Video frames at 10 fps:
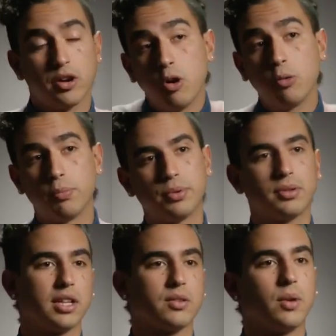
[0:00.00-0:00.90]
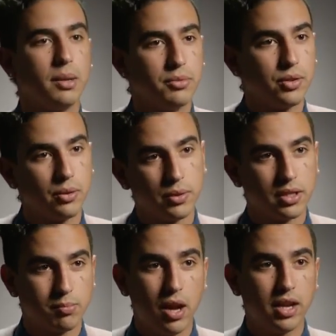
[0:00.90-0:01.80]
I hope that's what I'm doing
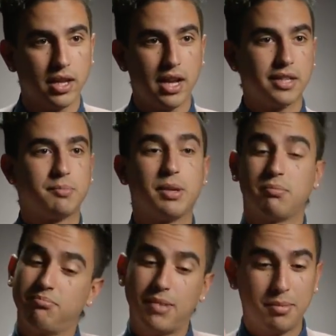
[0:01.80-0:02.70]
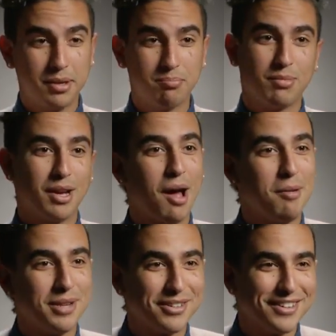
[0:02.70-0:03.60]
with this podcast, but maybe a
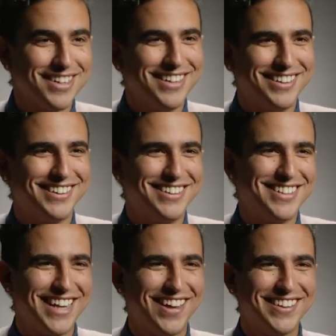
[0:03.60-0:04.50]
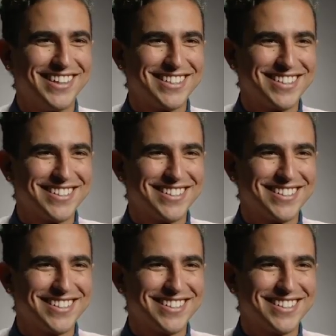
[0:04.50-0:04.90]
commenter down there